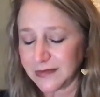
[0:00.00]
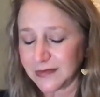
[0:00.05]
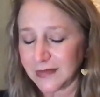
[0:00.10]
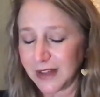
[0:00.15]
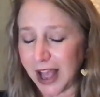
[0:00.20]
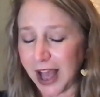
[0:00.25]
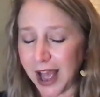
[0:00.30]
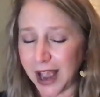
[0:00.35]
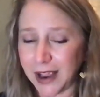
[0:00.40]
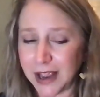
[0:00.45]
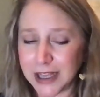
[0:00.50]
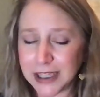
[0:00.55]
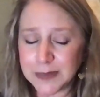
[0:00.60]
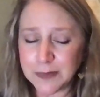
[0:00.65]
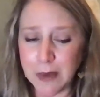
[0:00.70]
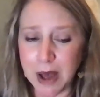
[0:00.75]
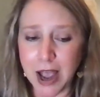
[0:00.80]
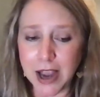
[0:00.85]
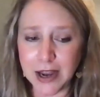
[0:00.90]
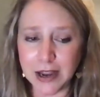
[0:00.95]
I, it's
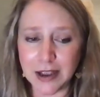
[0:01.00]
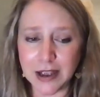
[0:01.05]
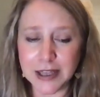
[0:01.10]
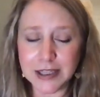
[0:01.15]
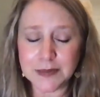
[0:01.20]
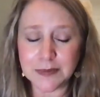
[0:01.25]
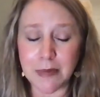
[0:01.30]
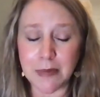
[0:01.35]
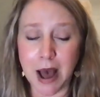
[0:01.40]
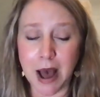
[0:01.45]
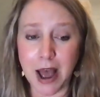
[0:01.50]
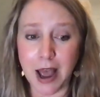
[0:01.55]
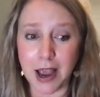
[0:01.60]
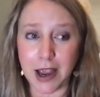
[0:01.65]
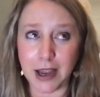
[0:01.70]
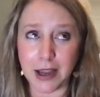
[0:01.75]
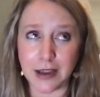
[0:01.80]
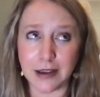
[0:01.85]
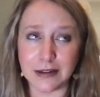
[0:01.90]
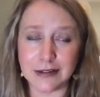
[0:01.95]
my it's
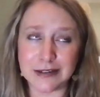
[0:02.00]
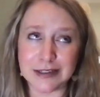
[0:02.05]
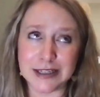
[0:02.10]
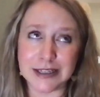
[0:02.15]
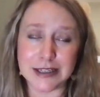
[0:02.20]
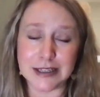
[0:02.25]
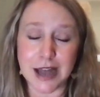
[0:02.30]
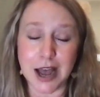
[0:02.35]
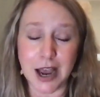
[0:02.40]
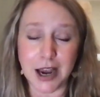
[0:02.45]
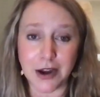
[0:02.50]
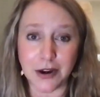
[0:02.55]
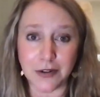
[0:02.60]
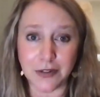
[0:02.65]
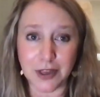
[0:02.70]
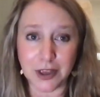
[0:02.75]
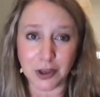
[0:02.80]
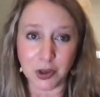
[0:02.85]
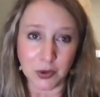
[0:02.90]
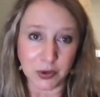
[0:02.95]
my desire
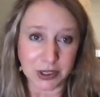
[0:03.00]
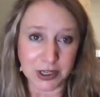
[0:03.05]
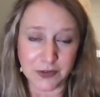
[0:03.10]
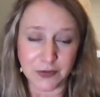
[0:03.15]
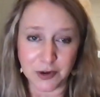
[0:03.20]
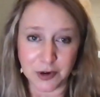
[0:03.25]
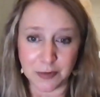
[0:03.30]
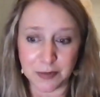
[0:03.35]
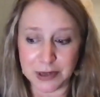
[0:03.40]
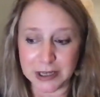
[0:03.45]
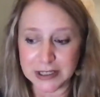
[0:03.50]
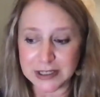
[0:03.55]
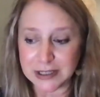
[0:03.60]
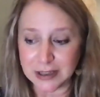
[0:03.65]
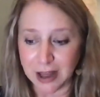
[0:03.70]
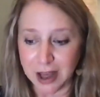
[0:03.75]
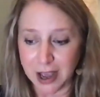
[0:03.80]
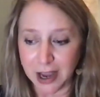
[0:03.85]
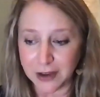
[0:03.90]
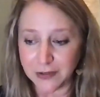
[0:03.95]
that you live your best
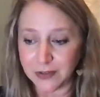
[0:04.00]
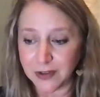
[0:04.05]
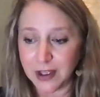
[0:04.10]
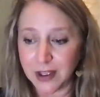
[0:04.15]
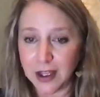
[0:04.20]
life.